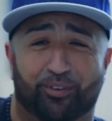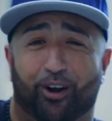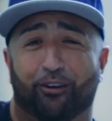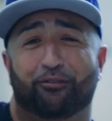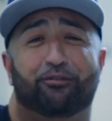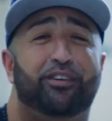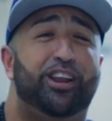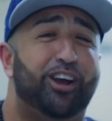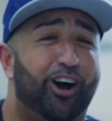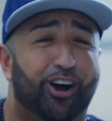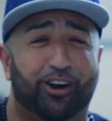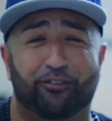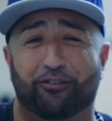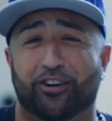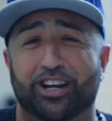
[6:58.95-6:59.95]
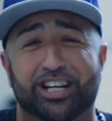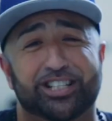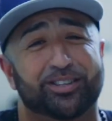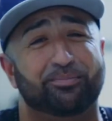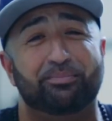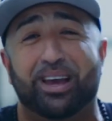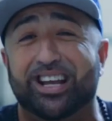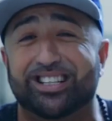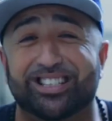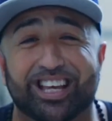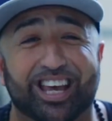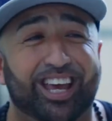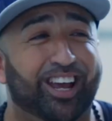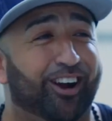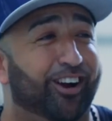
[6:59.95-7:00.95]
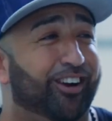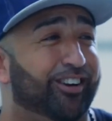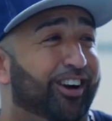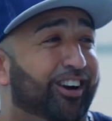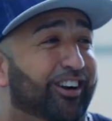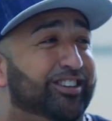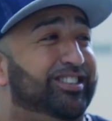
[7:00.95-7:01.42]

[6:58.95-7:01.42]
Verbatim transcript: our videographer. He's amazing. Our, our